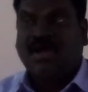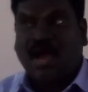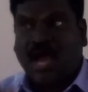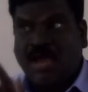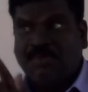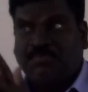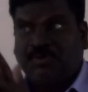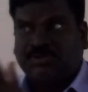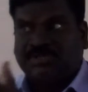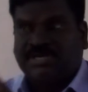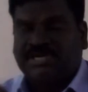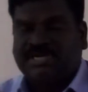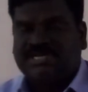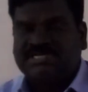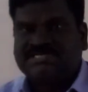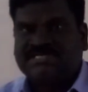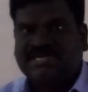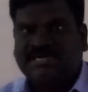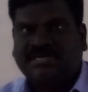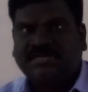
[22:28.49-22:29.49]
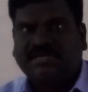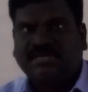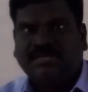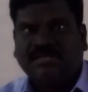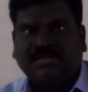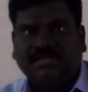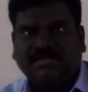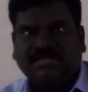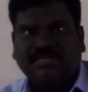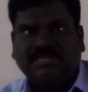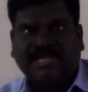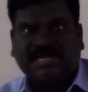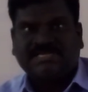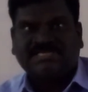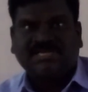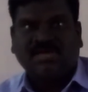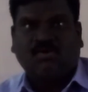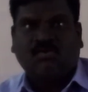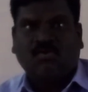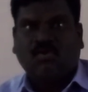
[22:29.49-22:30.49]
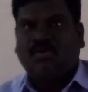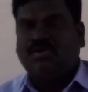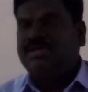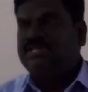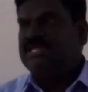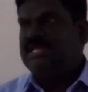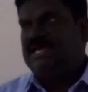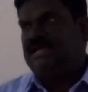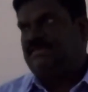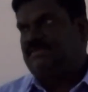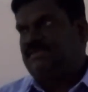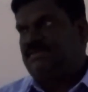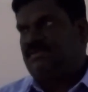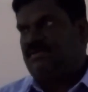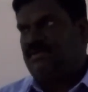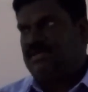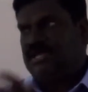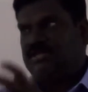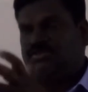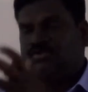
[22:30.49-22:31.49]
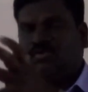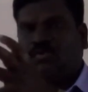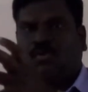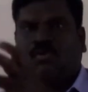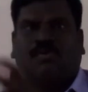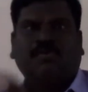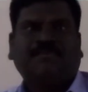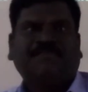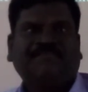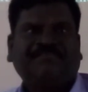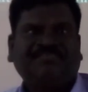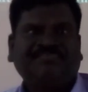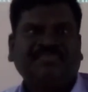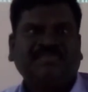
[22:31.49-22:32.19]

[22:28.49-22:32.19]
hypothetically said there is a core in the earth core.